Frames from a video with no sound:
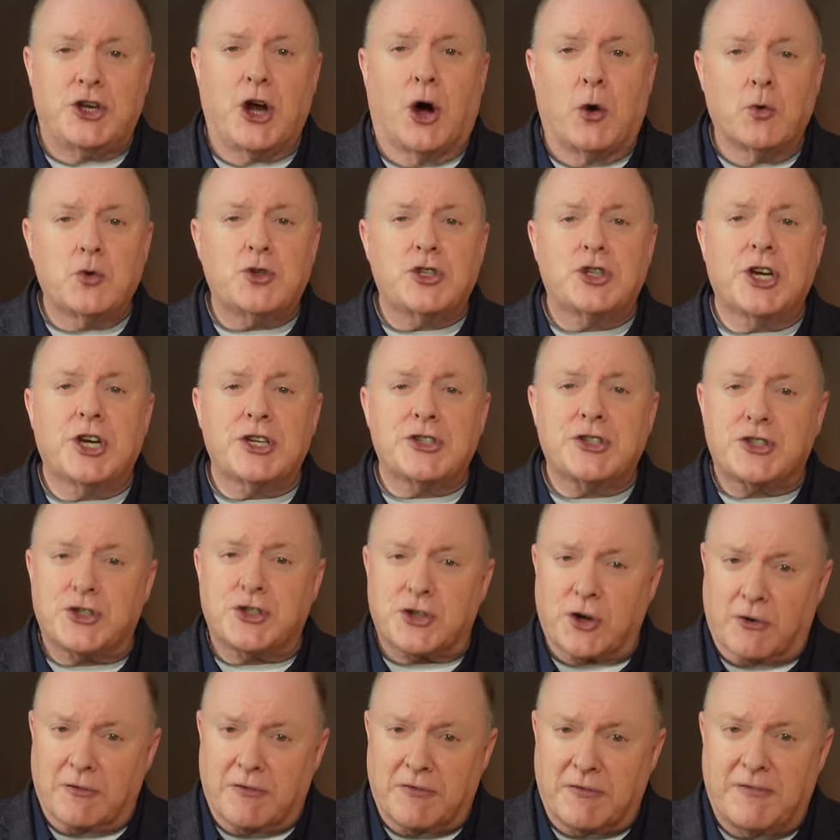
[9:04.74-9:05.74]
don't just
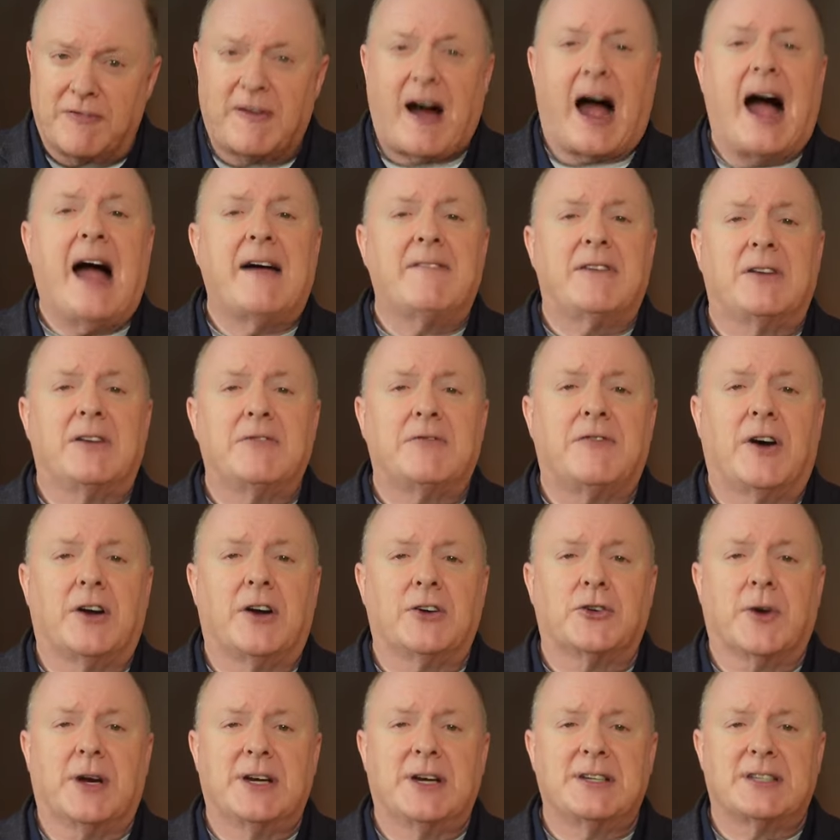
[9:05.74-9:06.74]
survive in
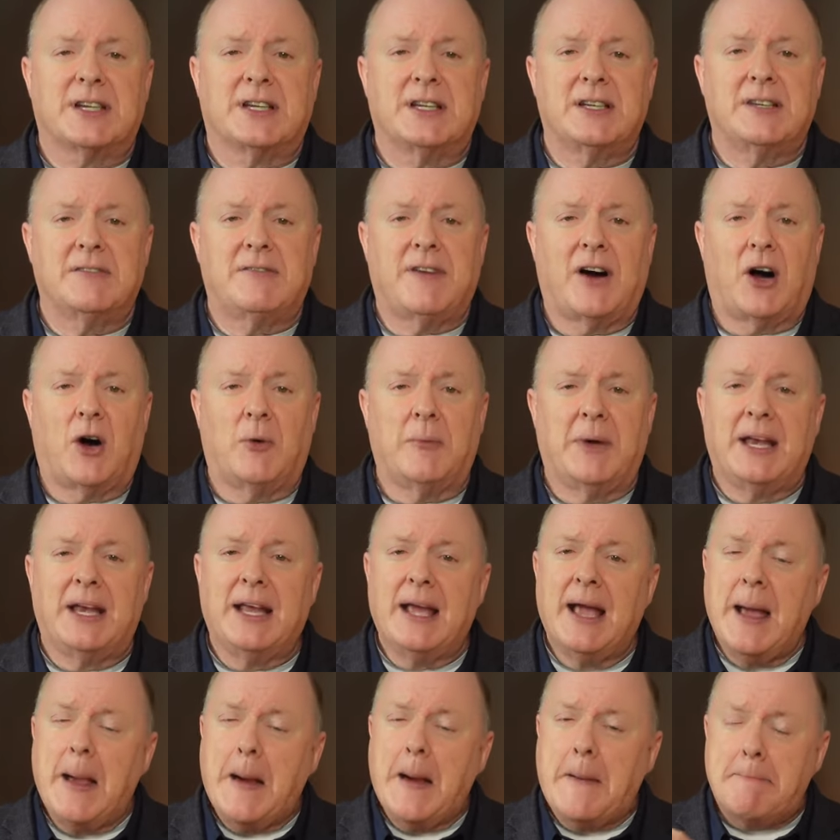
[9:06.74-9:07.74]
fundraising and development.
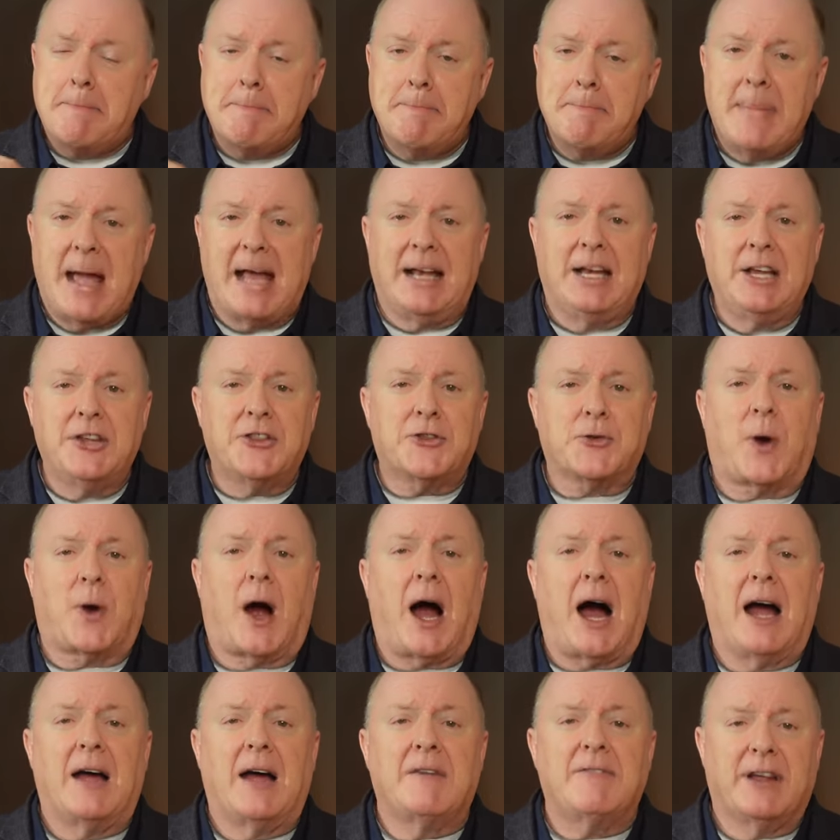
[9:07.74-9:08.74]
Many
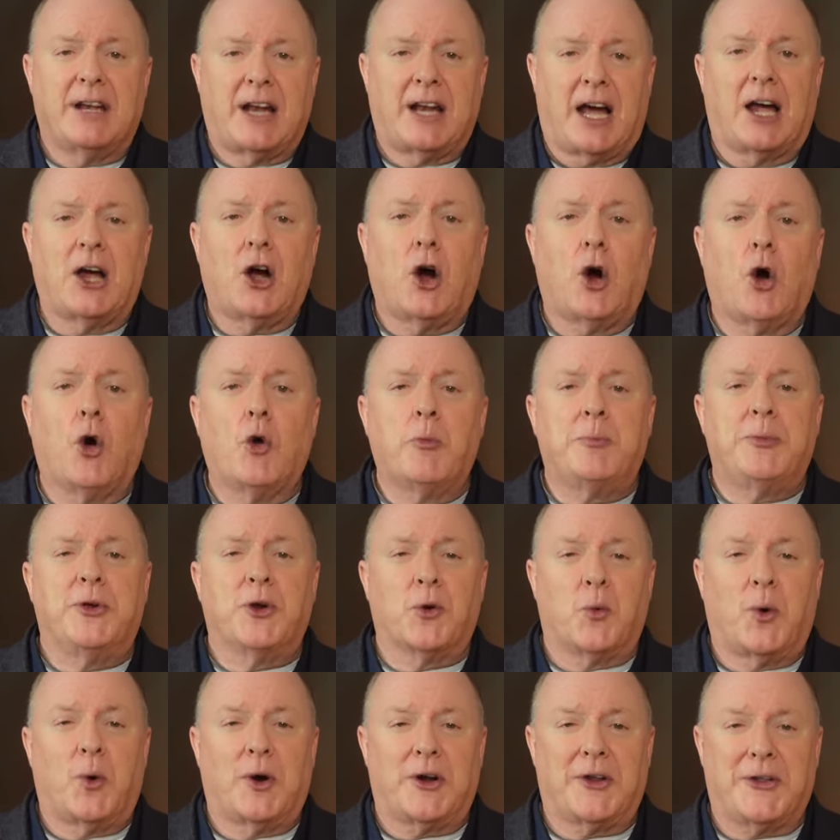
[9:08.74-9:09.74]
thrive, and I hope you're
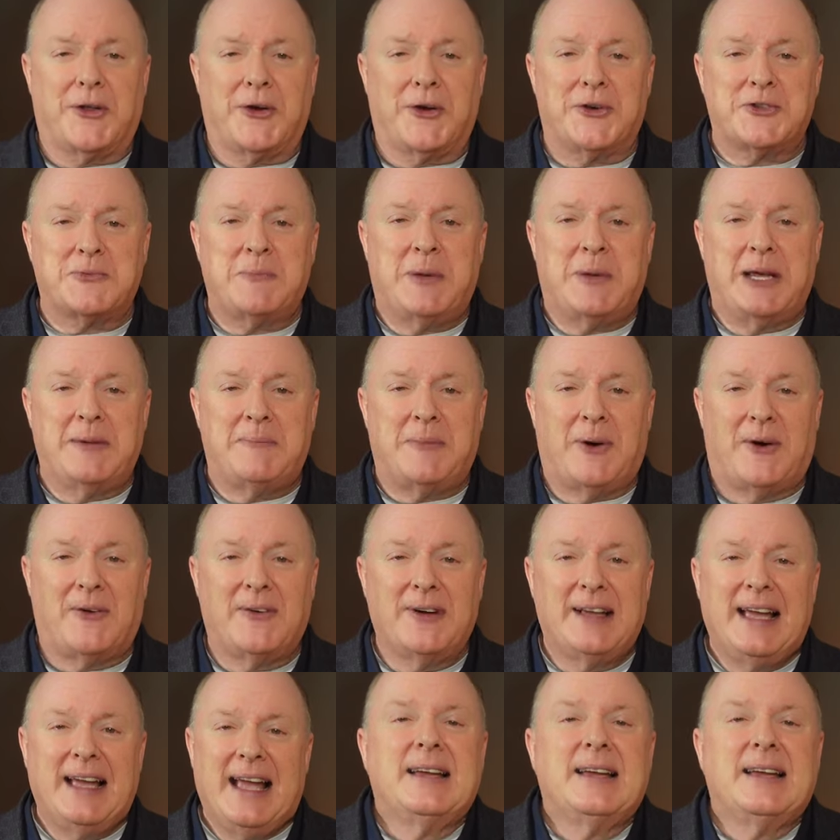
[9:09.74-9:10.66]
one of those people.